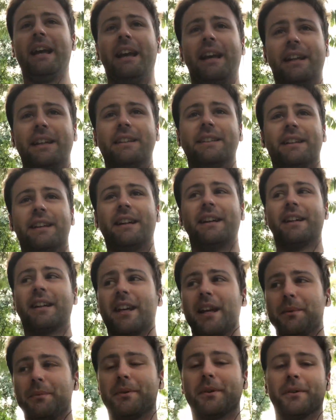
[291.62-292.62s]
and
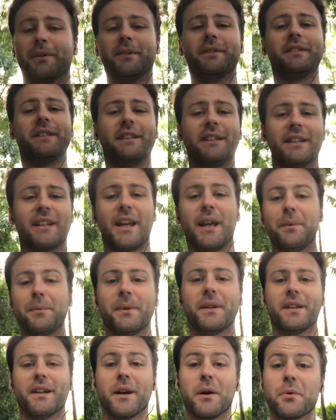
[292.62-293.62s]
keep it cruisy,
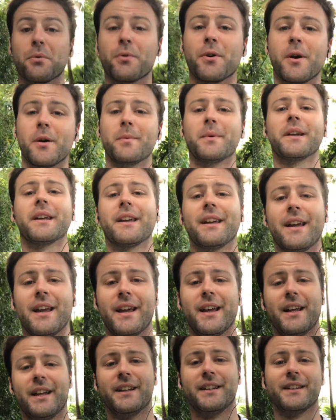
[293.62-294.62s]
keep it aerobic,
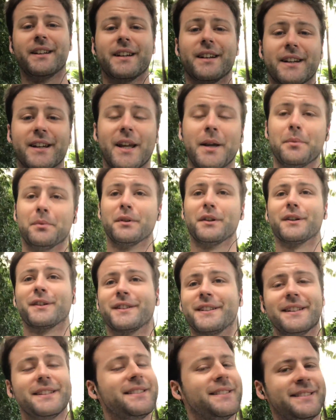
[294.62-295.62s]
and keep it
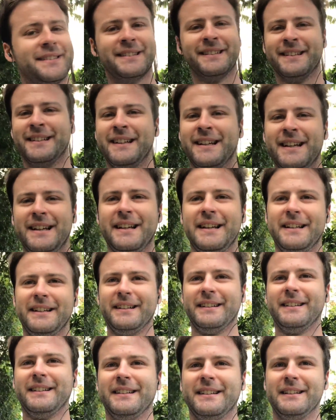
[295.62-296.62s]
locked in.
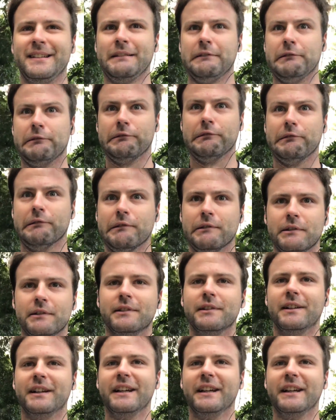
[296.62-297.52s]
Ooh.